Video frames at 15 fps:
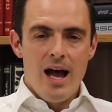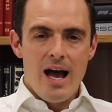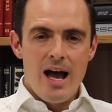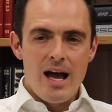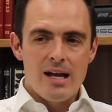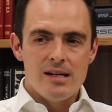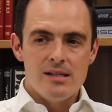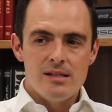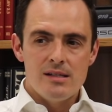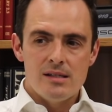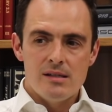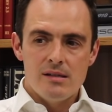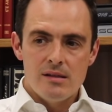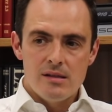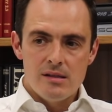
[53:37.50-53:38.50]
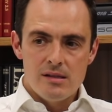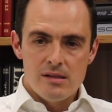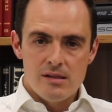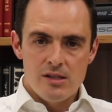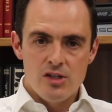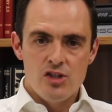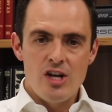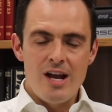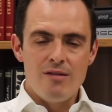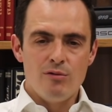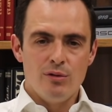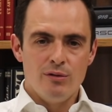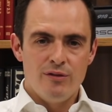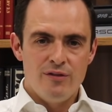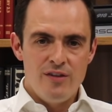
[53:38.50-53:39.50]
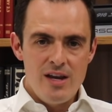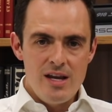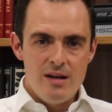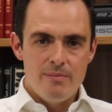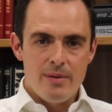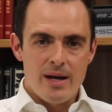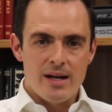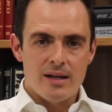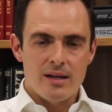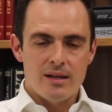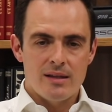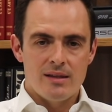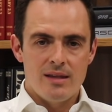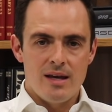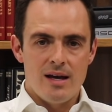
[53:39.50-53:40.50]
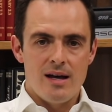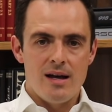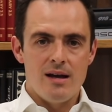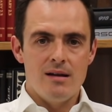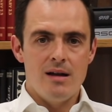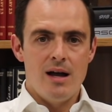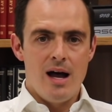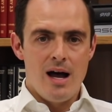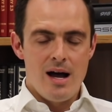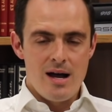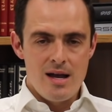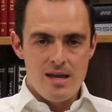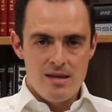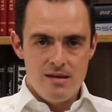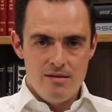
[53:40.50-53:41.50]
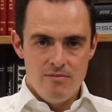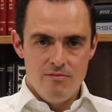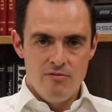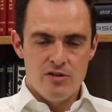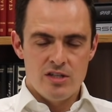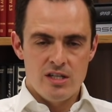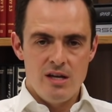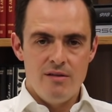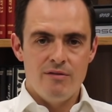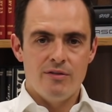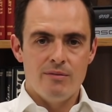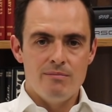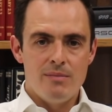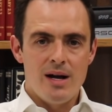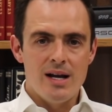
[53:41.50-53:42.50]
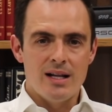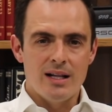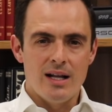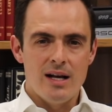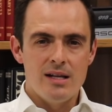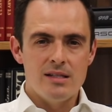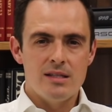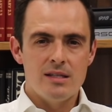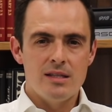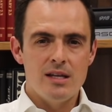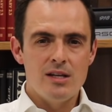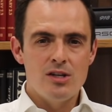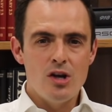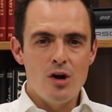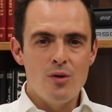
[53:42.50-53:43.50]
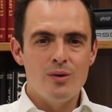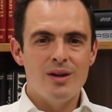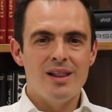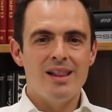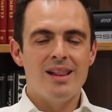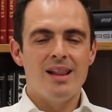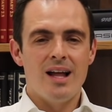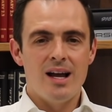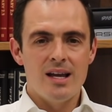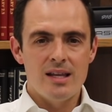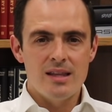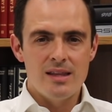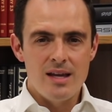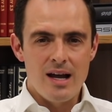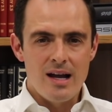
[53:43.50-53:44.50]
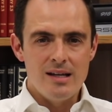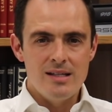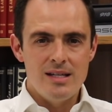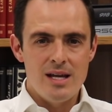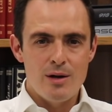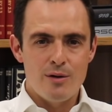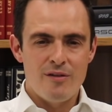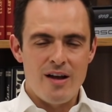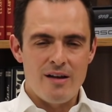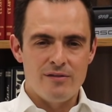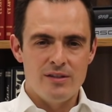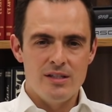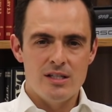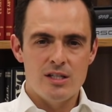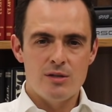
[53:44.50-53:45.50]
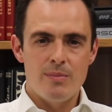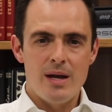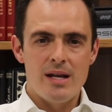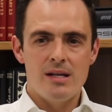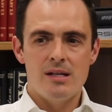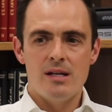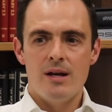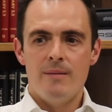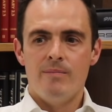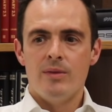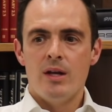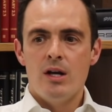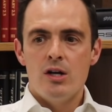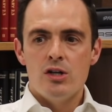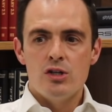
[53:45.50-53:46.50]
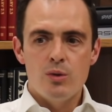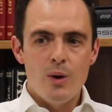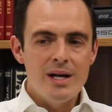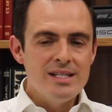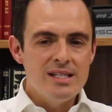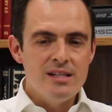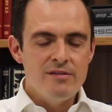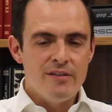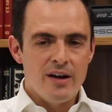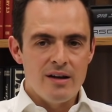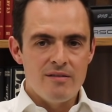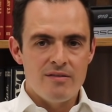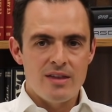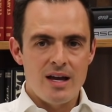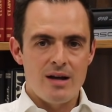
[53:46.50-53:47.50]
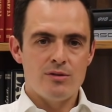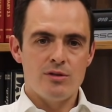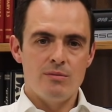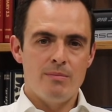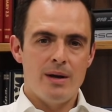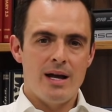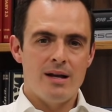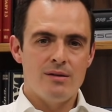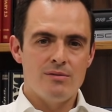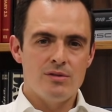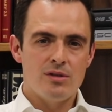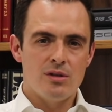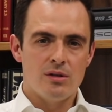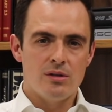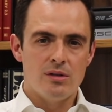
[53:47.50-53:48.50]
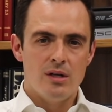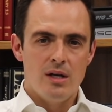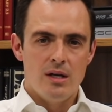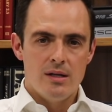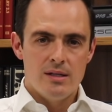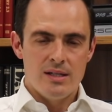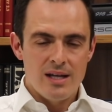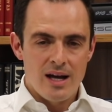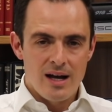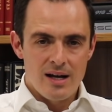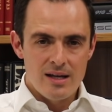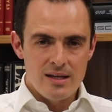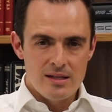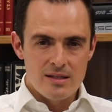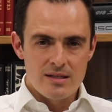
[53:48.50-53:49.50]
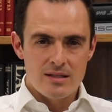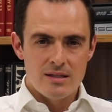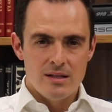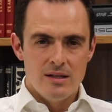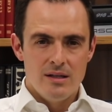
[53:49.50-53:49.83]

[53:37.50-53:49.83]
And the general feedback that I receive from my clients is they don't like the idea of having to spend £25,000 on tyres